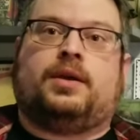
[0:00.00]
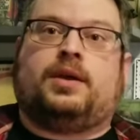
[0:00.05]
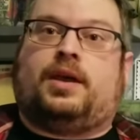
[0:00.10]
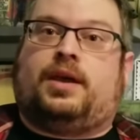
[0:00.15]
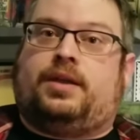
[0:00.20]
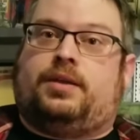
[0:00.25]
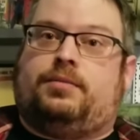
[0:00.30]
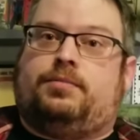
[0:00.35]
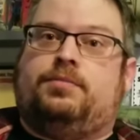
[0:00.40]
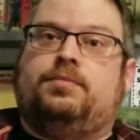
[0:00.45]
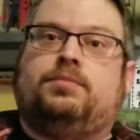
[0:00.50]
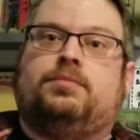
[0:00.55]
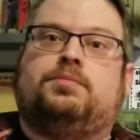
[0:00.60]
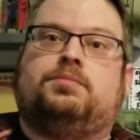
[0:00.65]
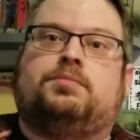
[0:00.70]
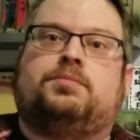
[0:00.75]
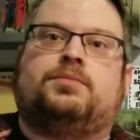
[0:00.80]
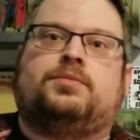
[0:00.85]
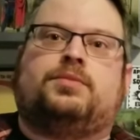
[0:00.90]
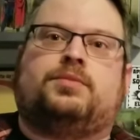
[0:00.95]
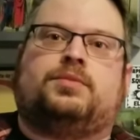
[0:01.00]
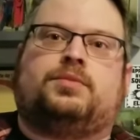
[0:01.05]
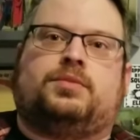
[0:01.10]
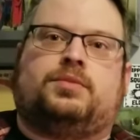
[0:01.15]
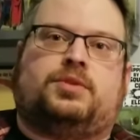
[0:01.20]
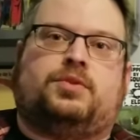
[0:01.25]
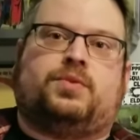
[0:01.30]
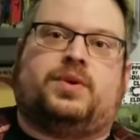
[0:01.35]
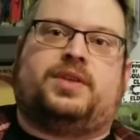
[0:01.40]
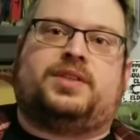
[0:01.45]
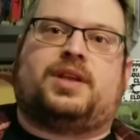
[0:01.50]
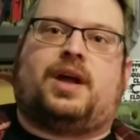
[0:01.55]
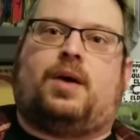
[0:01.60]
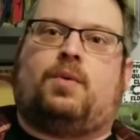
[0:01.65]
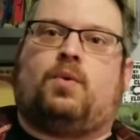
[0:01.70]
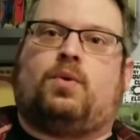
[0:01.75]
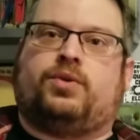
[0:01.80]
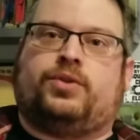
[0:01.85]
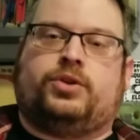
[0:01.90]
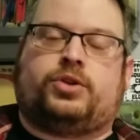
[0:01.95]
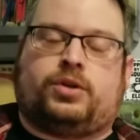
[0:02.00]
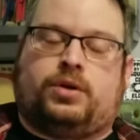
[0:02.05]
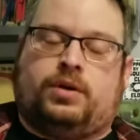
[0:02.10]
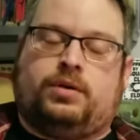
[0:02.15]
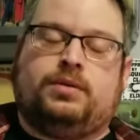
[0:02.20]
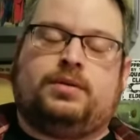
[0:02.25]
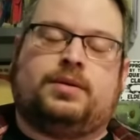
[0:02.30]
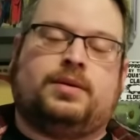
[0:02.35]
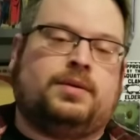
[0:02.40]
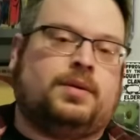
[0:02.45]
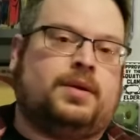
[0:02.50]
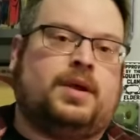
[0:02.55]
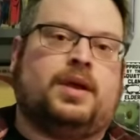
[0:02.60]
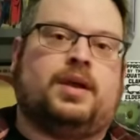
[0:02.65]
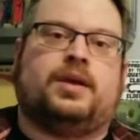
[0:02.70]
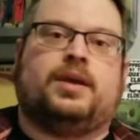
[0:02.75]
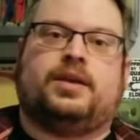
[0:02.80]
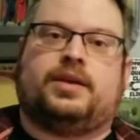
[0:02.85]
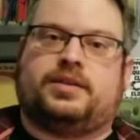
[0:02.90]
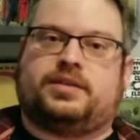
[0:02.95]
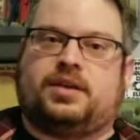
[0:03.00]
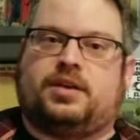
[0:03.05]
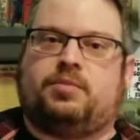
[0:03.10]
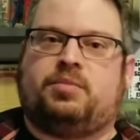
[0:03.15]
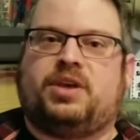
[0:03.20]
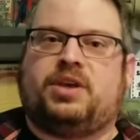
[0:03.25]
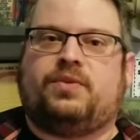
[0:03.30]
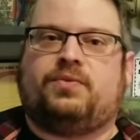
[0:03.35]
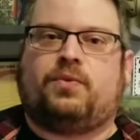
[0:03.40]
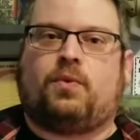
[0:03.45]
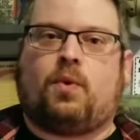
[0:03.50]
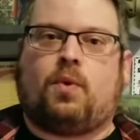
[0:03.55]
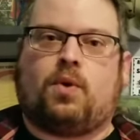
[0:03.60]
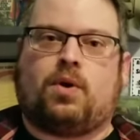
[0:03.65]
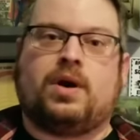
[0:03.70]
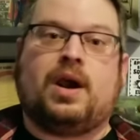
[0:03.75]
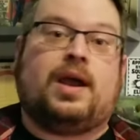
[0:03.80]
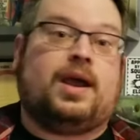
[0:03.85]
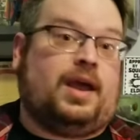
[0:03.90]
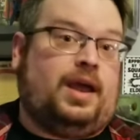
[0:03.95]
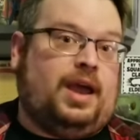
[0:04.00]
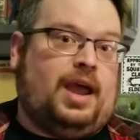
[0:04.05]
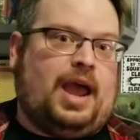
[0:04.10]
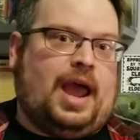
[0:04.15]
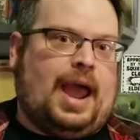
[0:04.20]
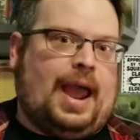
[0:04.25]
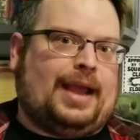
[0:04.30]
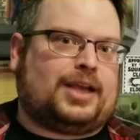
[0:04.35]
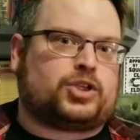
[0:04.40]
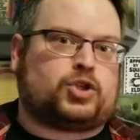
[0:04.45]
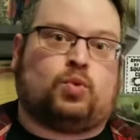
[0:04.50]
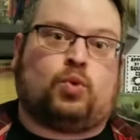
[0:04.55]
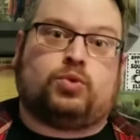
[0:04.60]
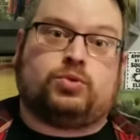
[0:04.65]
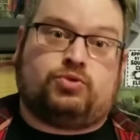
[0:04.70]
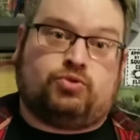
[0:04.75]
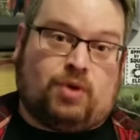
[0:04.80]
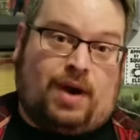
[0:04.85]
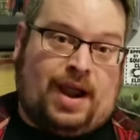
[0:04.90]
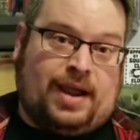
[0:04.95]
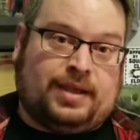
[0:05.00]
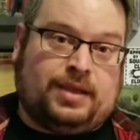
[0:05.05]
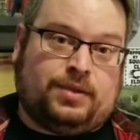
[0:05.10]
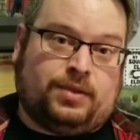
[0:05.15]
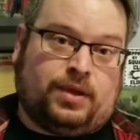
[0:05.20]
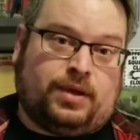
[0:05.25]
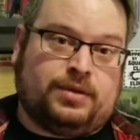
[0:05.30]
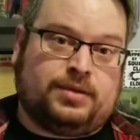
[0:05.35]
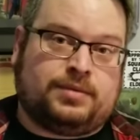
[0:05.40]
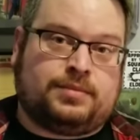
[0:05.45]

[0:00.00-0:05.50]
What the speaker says: and the reason I wore the shirt is going to be for Actual Dracula.